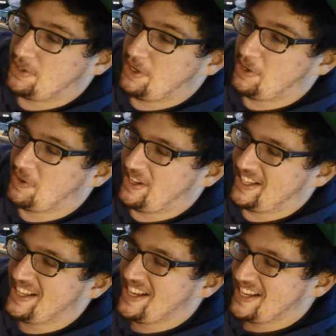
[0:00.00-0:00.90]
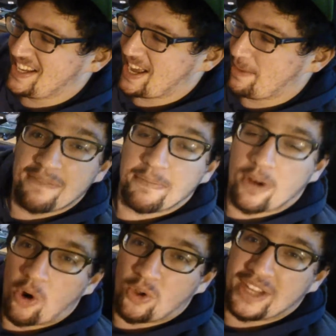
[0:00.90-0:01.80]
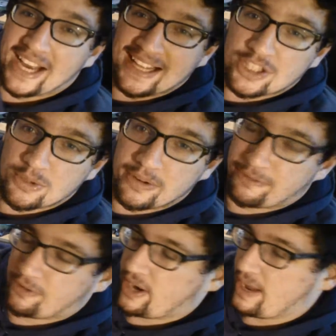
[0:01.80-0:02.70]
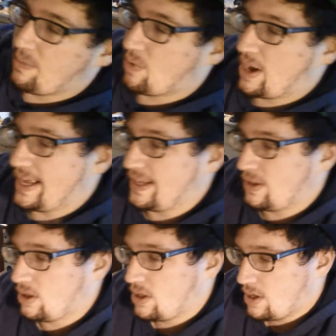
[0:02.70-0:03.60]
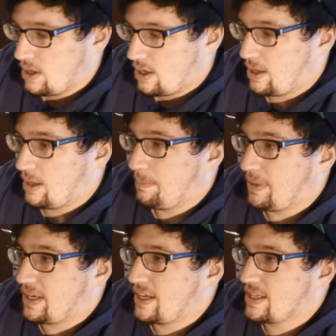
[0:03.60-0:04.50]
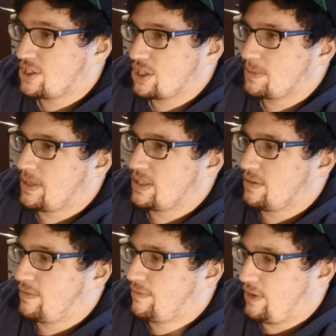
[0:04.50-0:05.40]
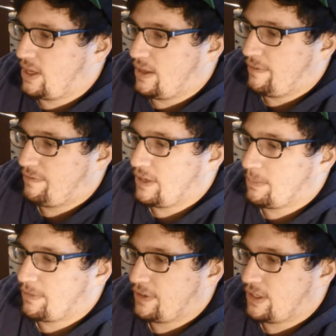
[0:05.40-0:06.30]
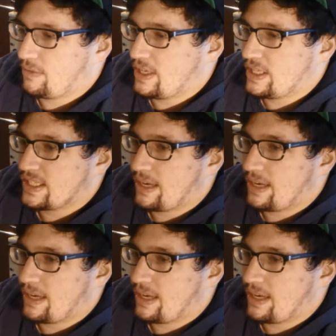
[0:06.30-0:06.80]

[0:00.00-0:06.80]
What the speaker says: So, yeah, I've been holding on to it for a while, because of Figma figurines.